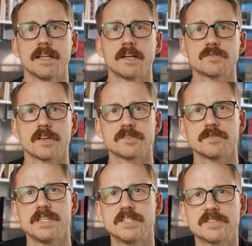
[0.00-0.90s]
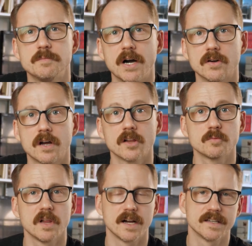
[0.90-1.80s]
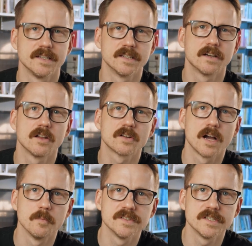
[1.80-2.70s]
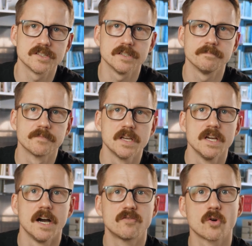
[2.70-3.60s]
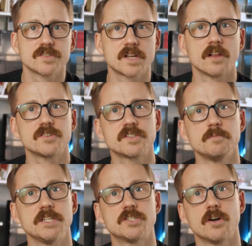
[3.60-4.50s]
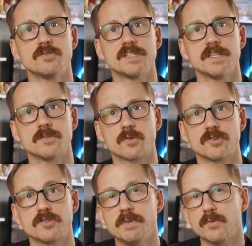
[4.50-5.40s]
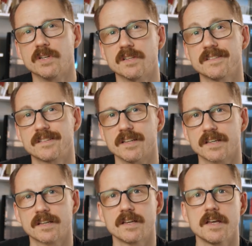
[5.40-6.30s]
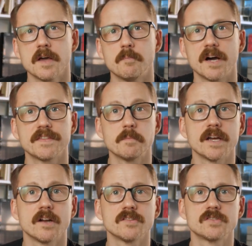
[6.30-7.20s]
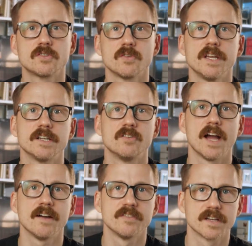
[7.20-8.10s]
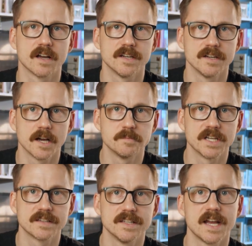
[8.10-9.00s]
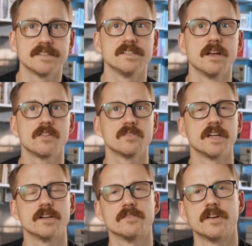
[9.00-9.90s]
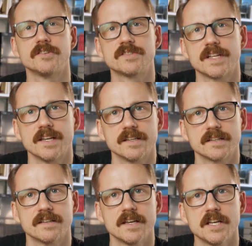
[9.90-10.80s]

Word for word: Legos also teaches about color blocking and color composition. Of course, colors can be chosen in order to be realistic, but they might also create a graphic on an object that adds another layer of understanding.